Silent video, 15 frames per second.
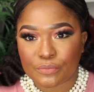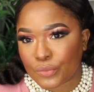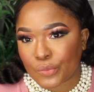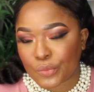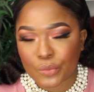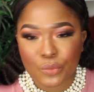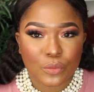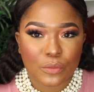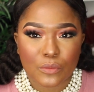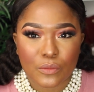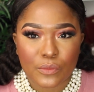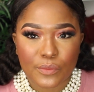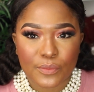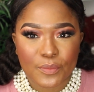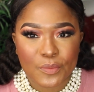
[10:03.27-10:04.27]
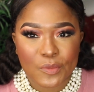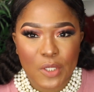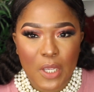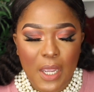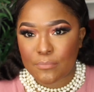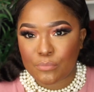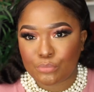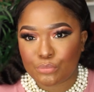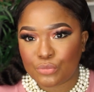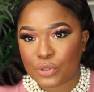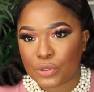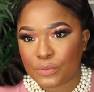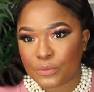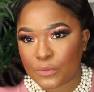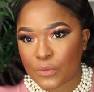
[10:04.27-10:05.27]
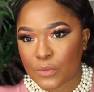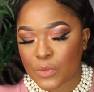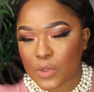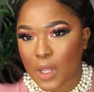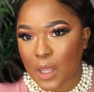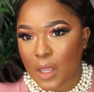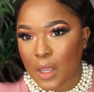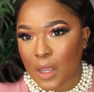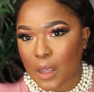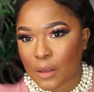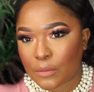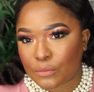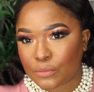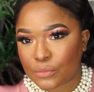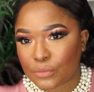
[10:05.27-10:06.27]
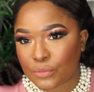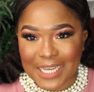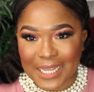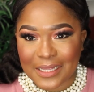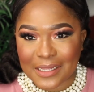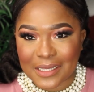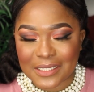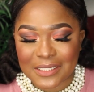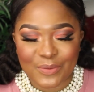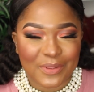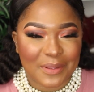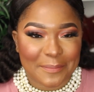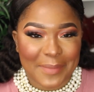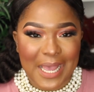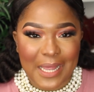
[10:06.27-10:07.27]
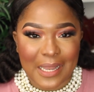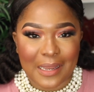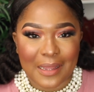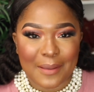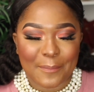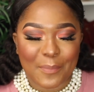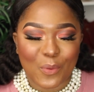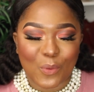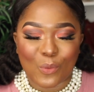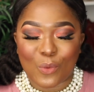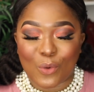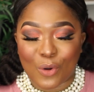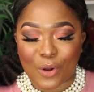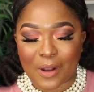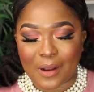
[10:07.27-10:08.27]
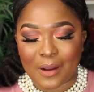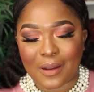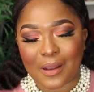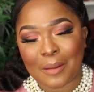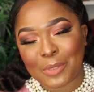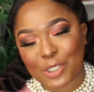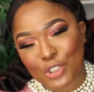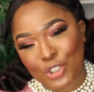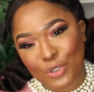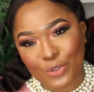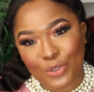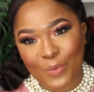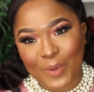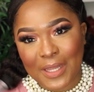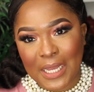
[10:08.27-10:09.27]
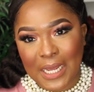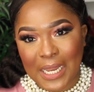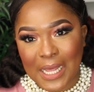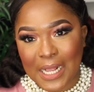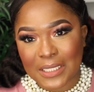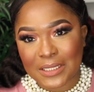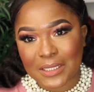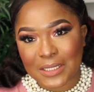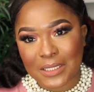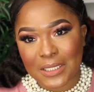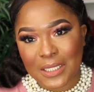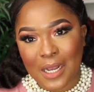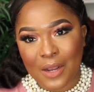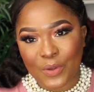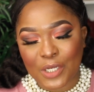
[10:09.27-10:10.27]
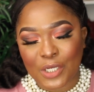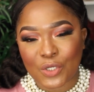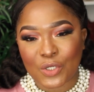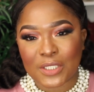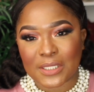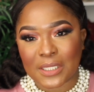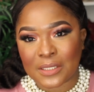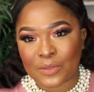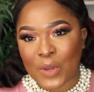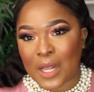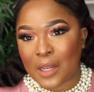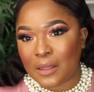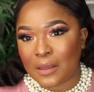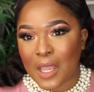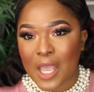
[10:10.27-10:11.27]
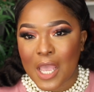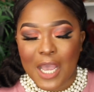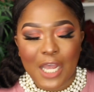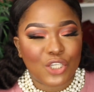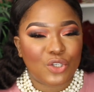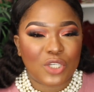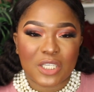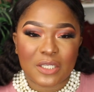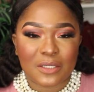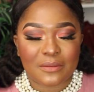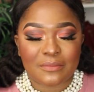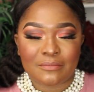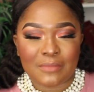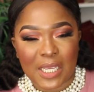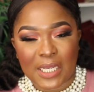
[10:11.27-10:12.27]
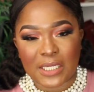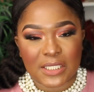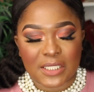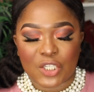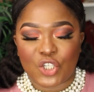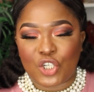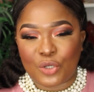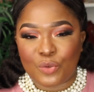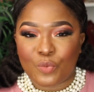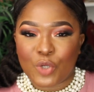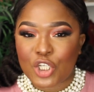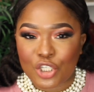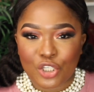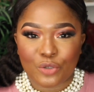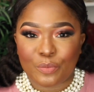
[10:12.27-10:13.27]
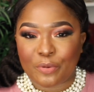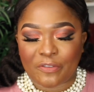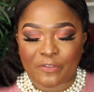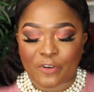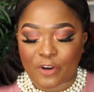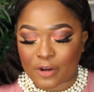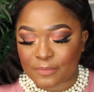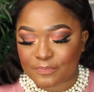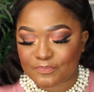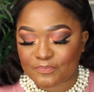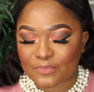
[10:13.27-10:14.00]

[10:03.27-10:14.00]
know if you rather the look just like this with the matte lip, or I'm going to show you with the glass to see how it looks as well, and you can make a decision which you prefer